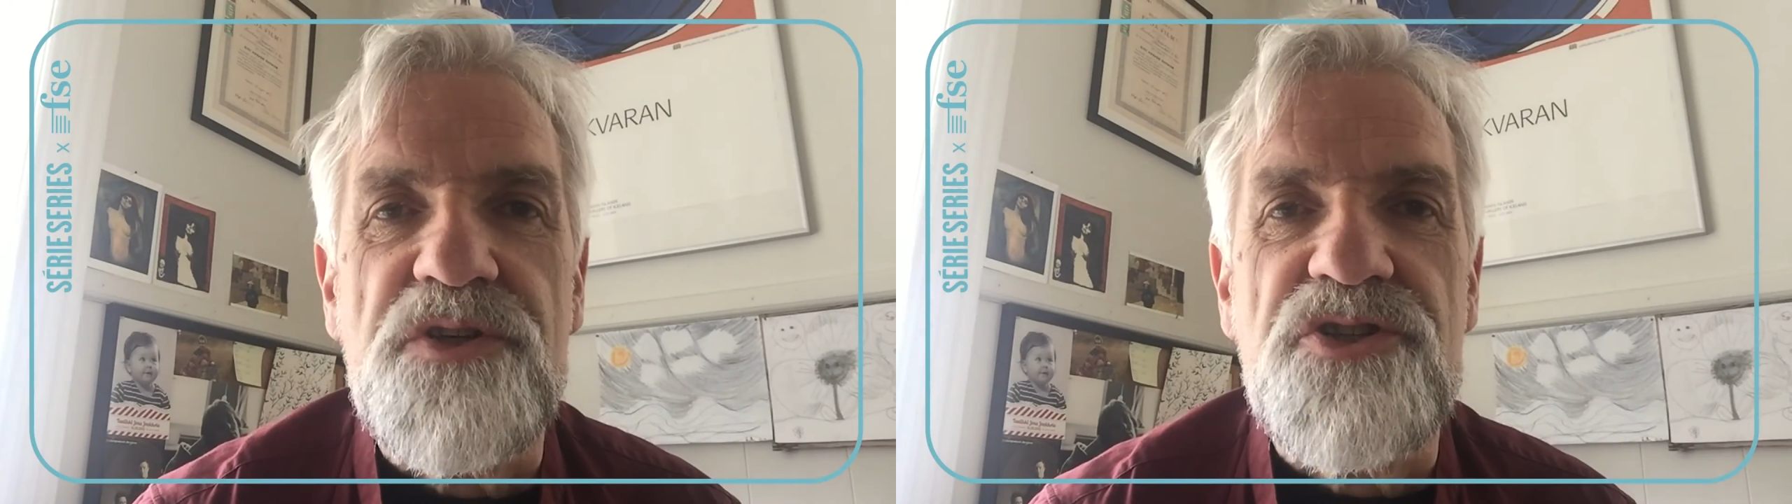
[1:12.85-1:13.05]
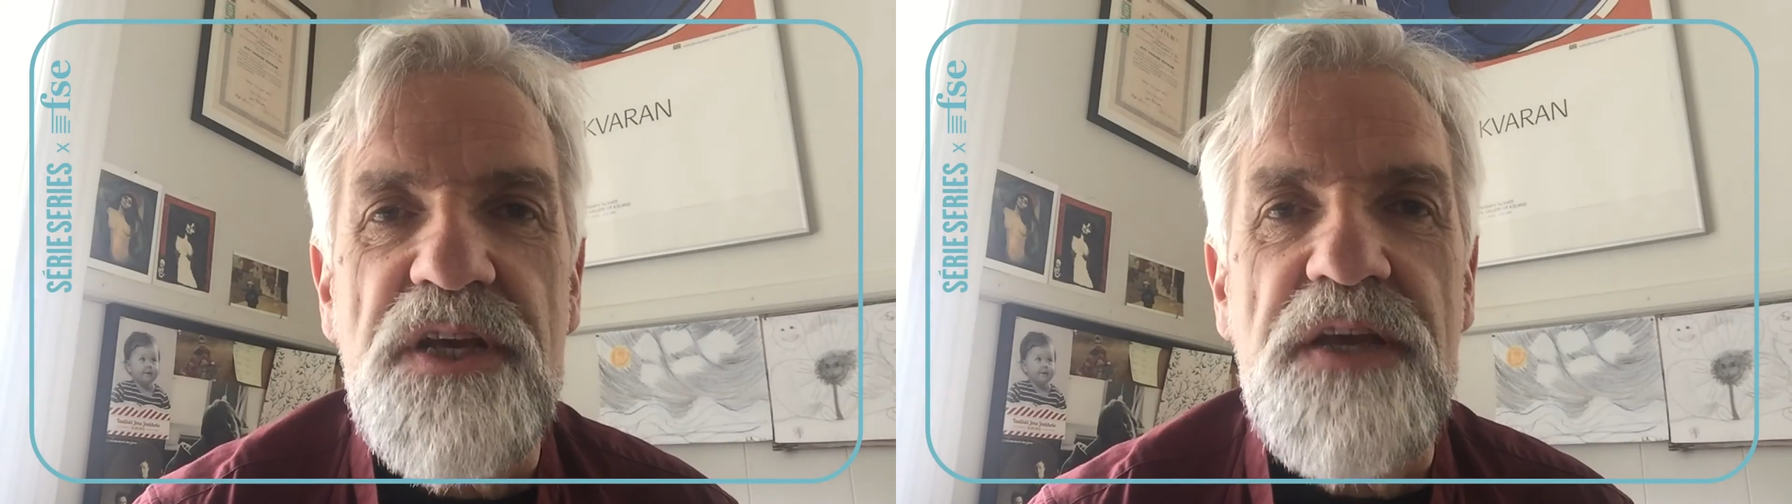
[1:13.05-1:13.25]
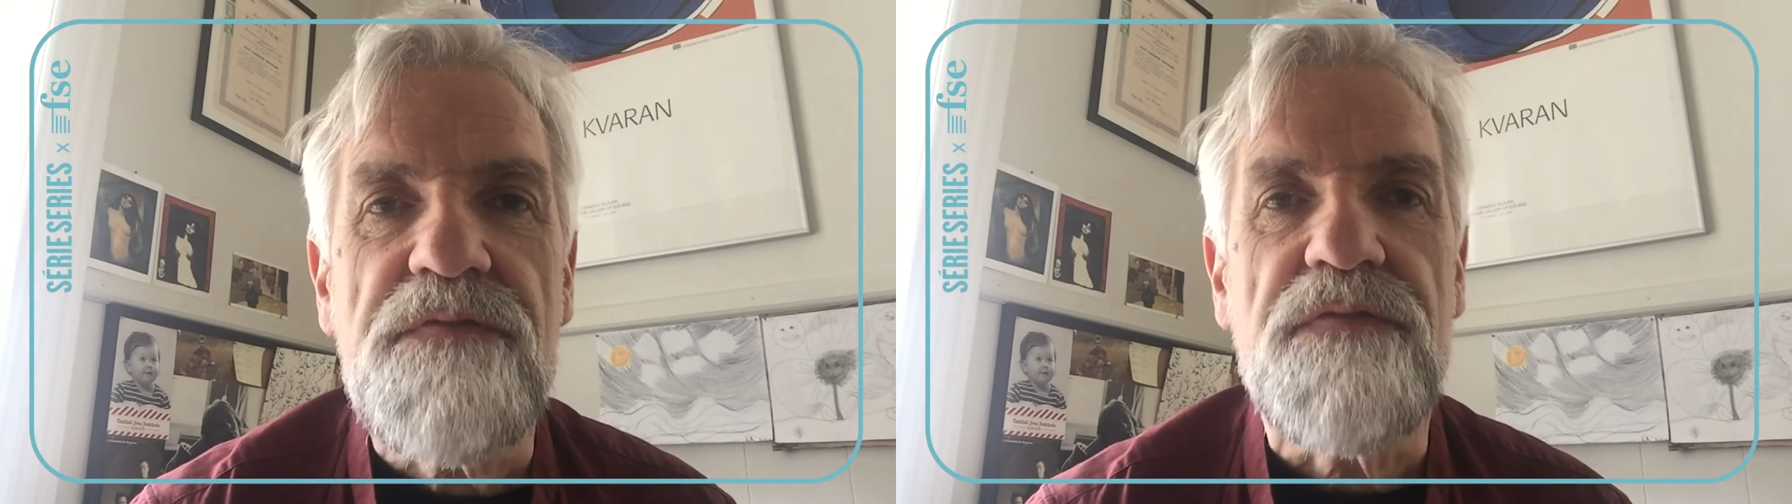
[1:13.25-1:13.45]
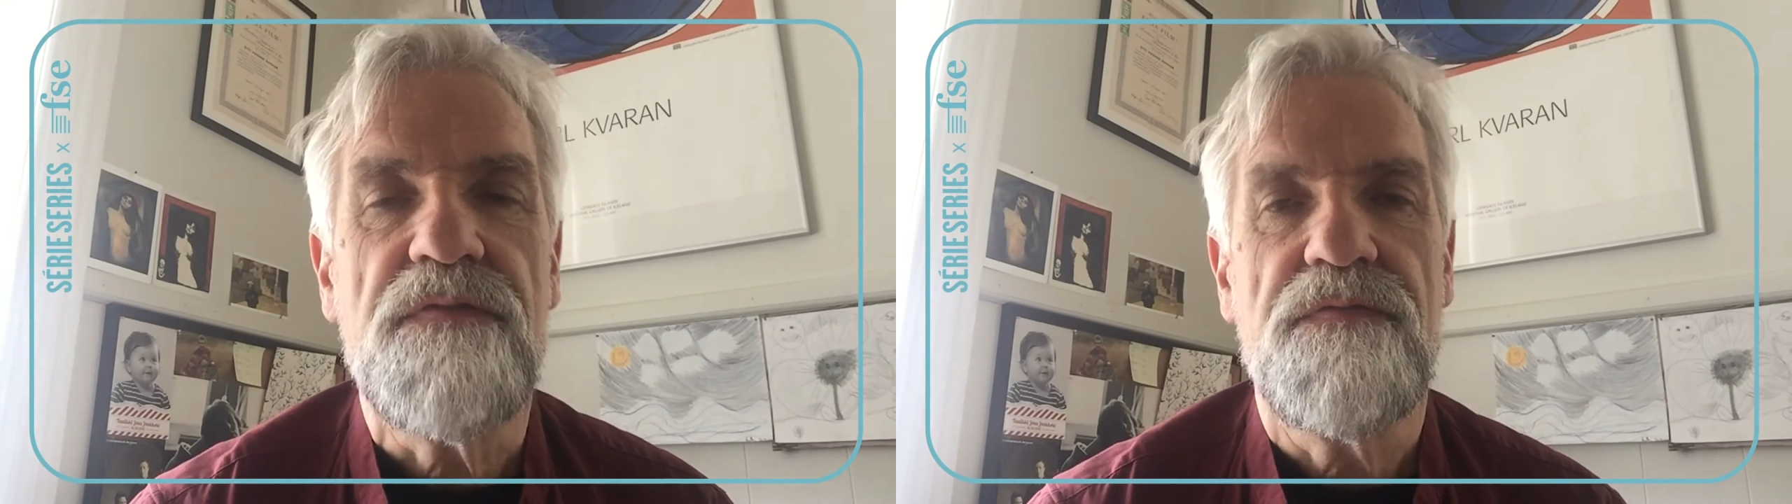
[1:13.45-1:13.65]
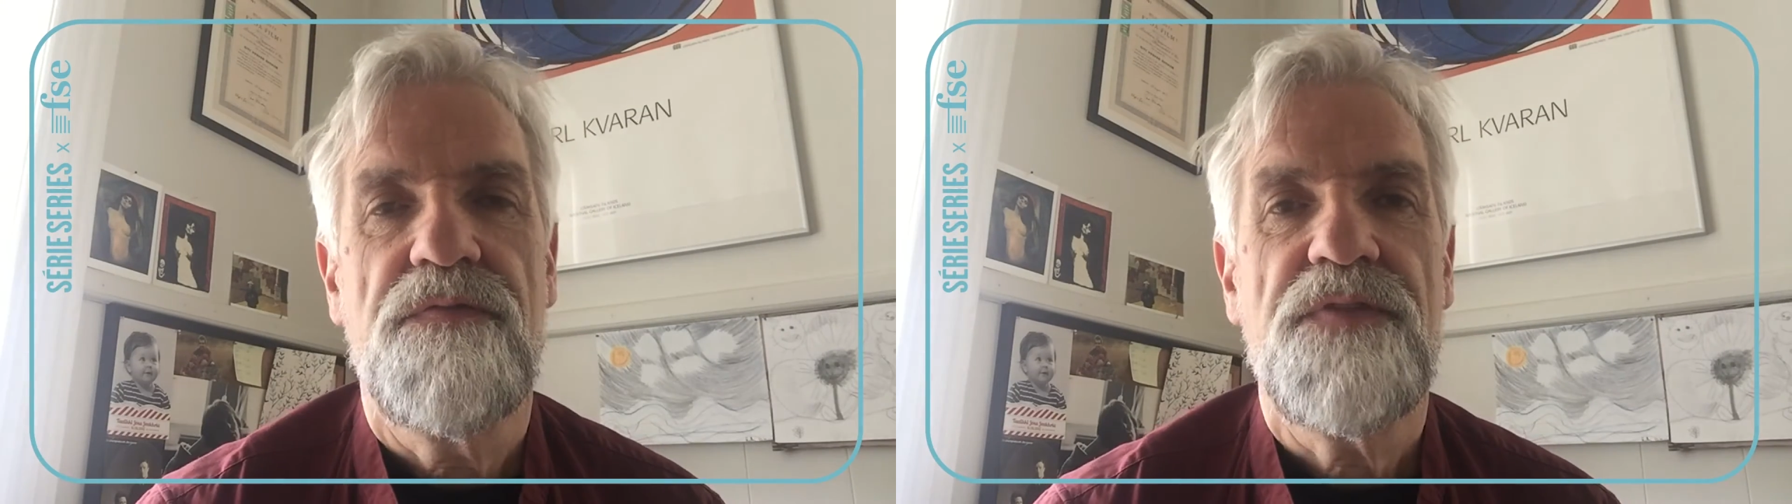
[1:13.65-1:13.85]
achieve
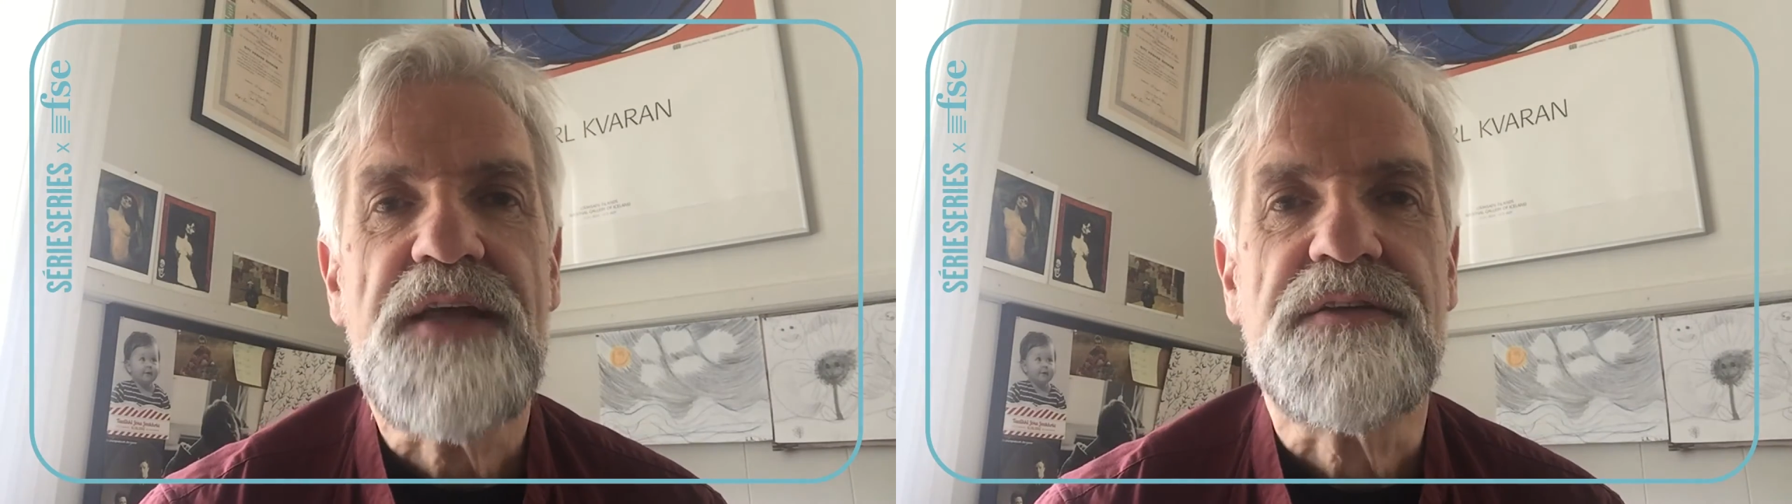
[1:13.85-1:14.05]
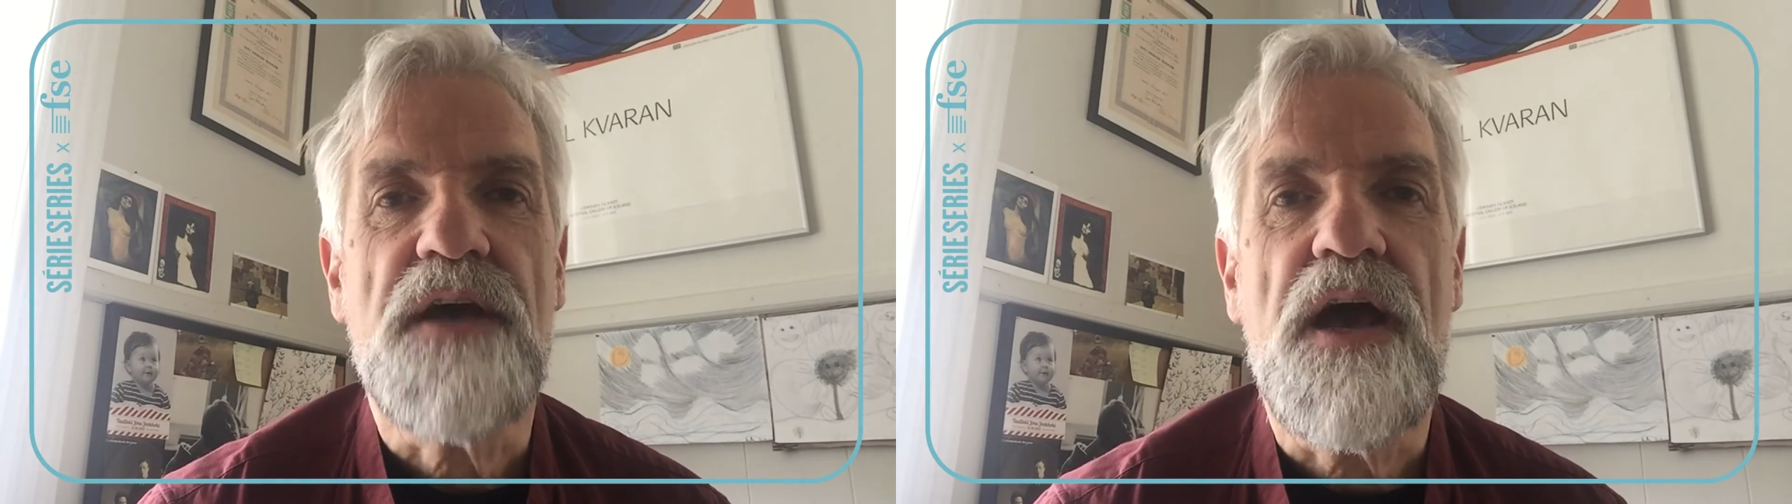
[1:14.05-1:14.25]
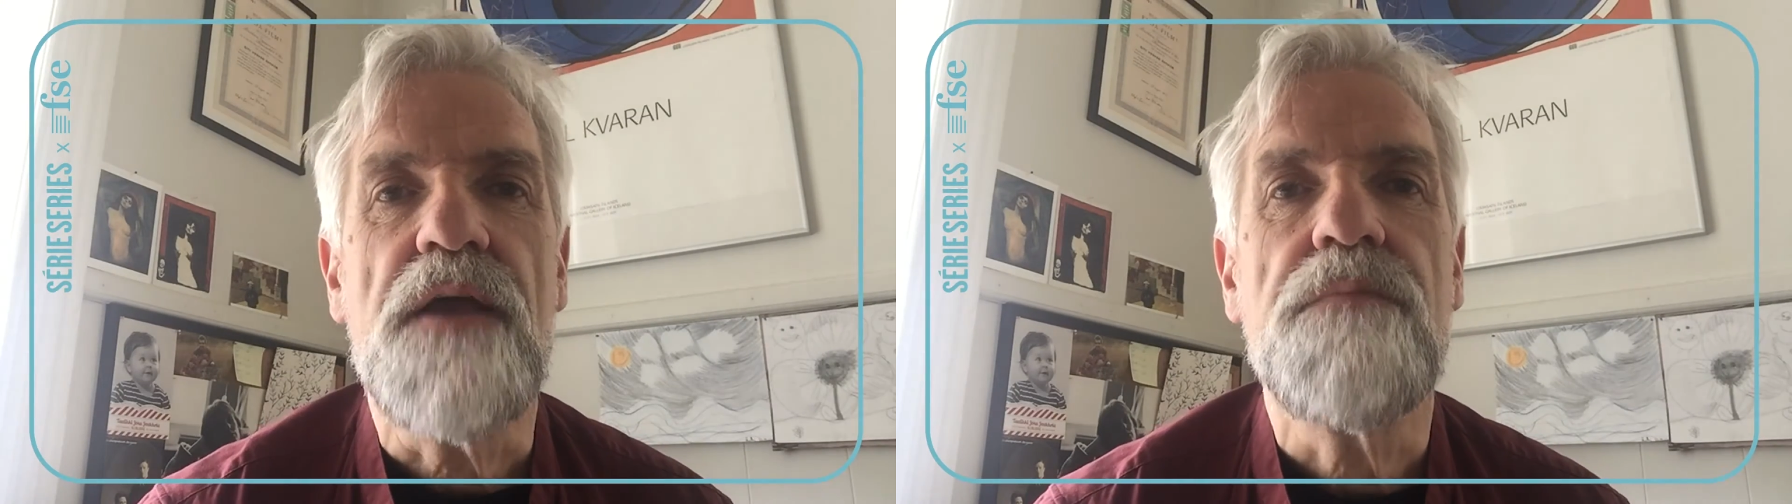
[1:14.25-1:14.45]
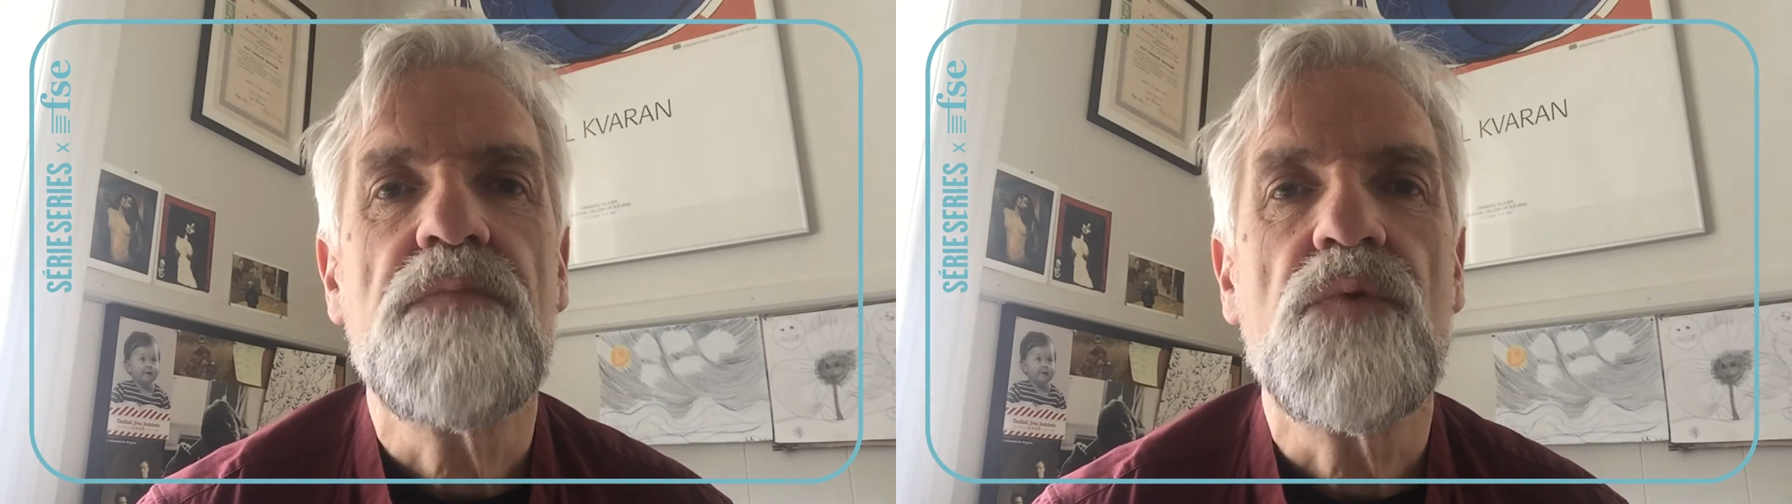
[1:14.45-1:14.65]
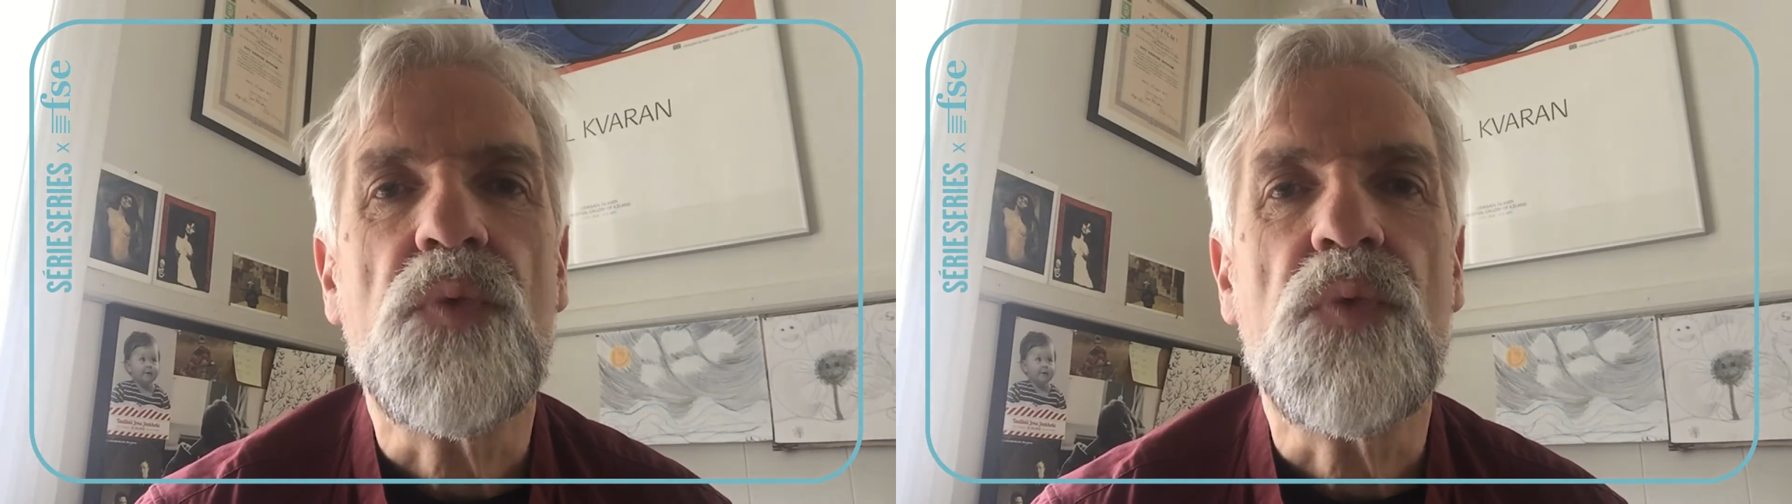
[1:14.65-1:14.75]
that time,